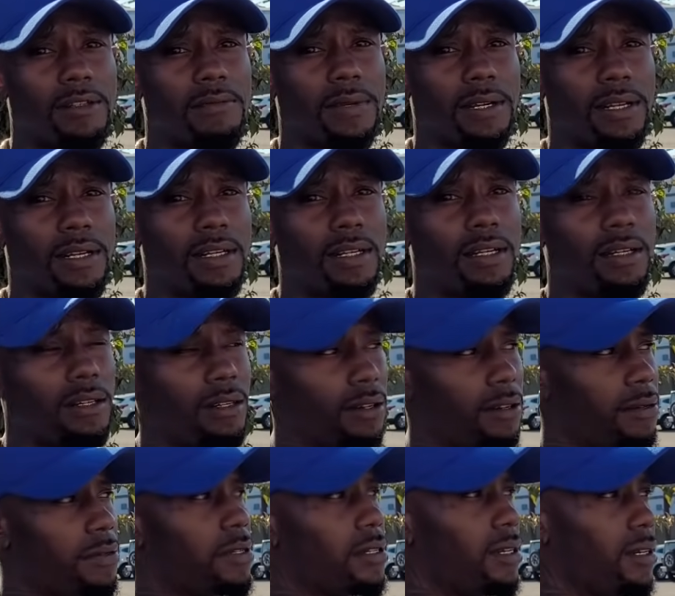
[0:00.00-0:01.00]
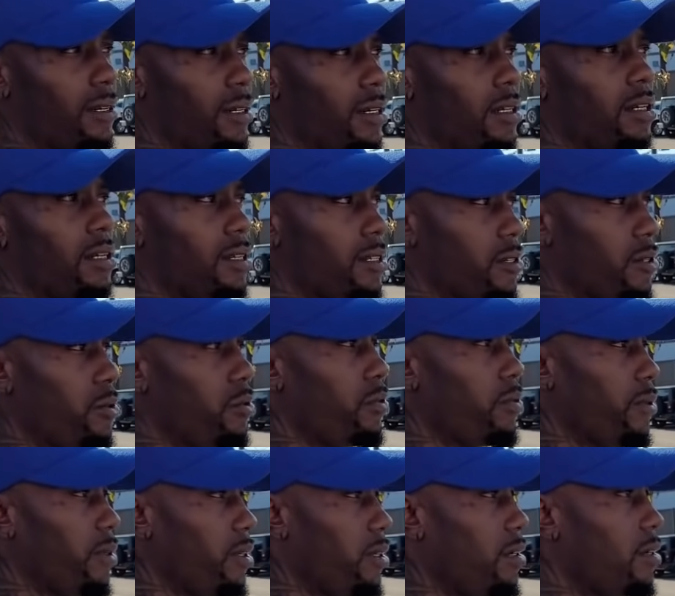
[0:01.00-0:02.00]
man. You know what I'm saying? A good 2-3
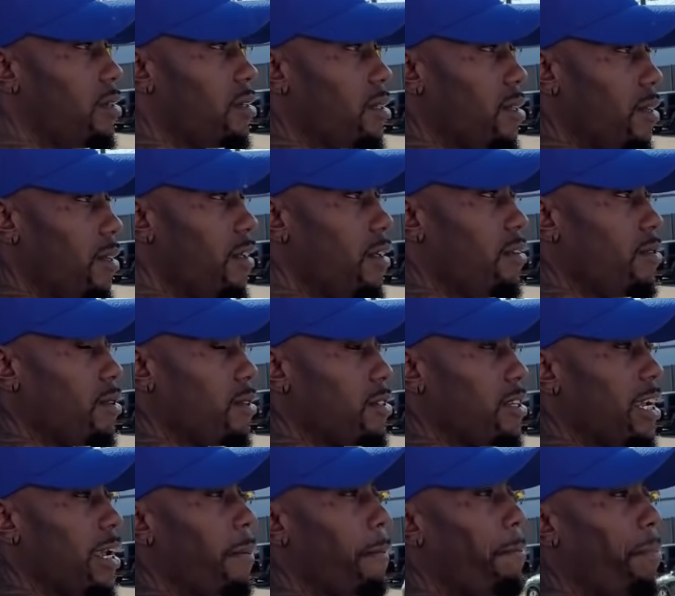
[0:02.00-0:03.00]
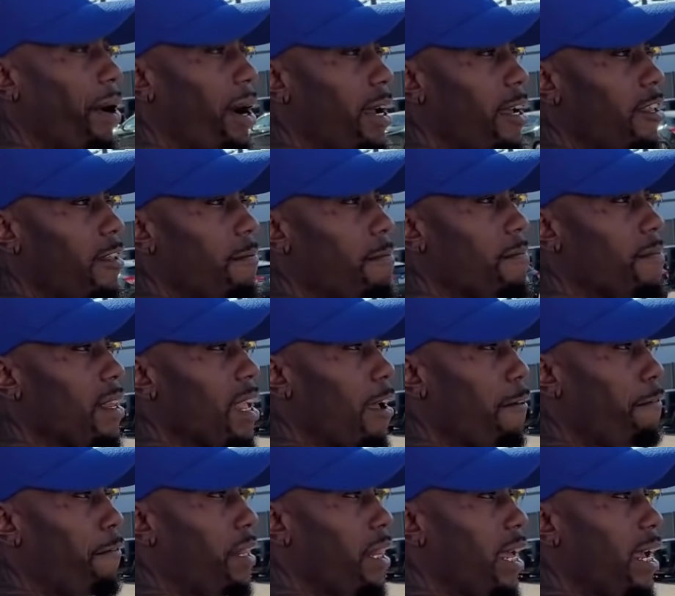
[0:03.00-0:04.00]
years. You know what I'm saying? But I
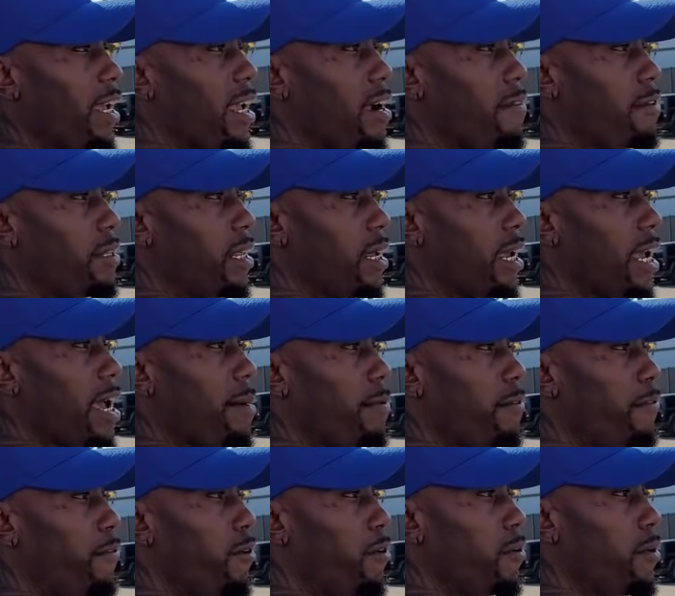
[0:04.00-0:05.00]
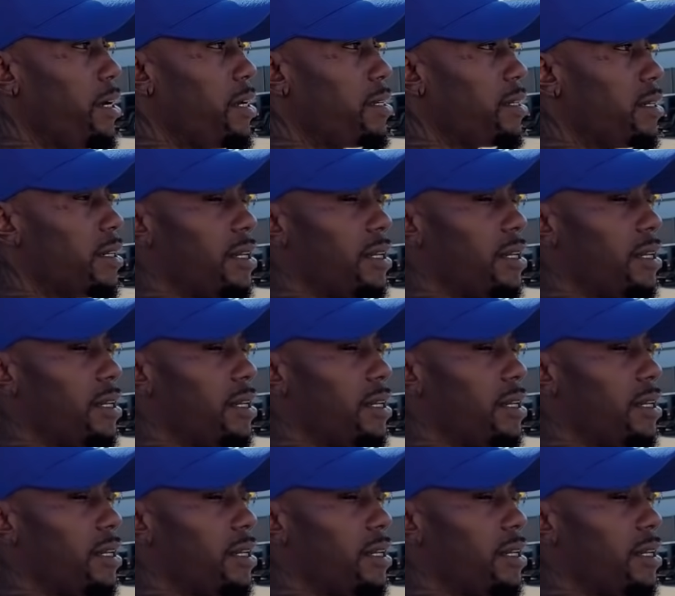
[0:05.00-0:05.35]
feel like everything happened for a reason.